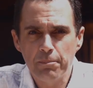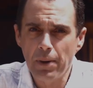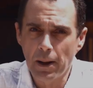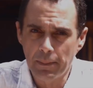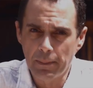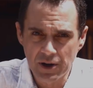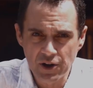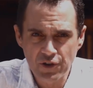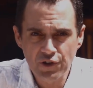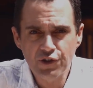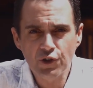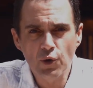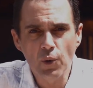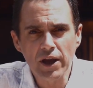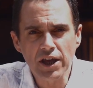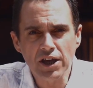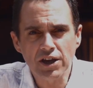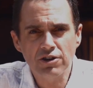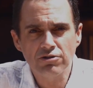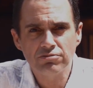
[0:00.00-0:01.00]
bubble and
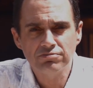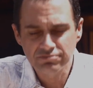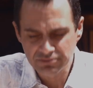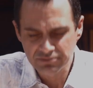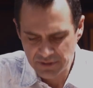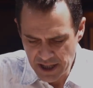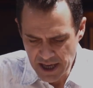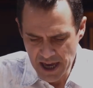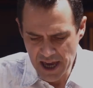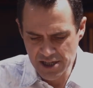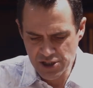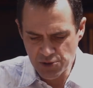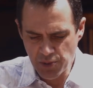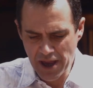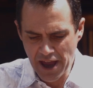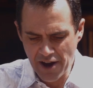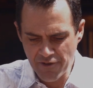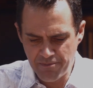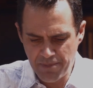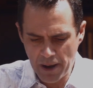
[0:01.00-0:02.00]
squeak. Yep. Yes, we
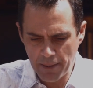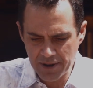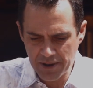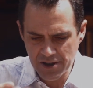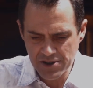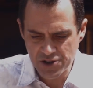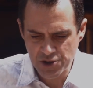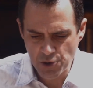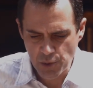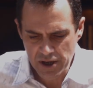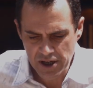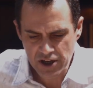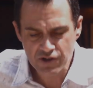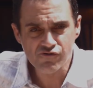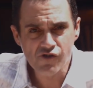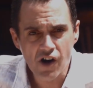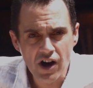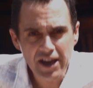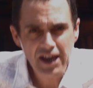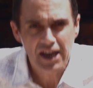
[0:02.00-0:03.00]
have bubble and squeak
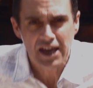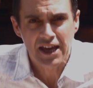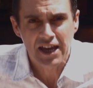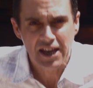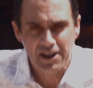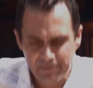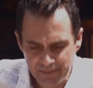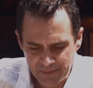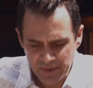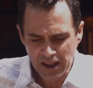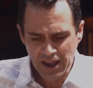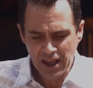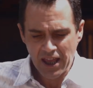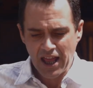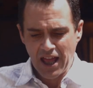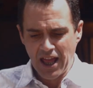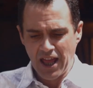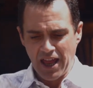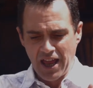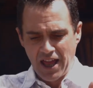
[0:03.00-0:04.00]
right in
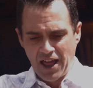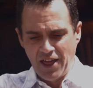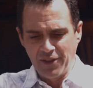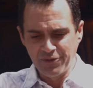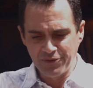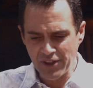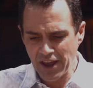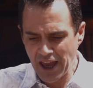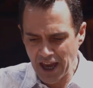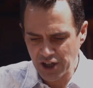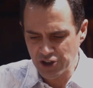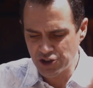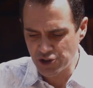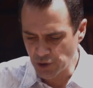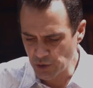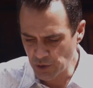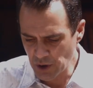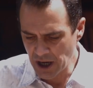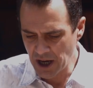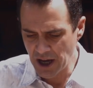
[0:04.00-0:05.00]
the
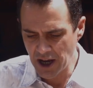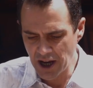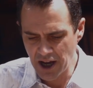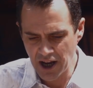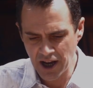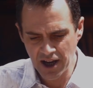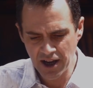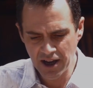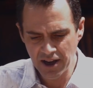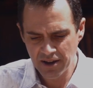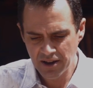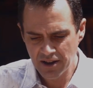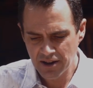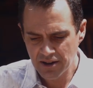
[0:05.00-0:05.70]
actual. Uh,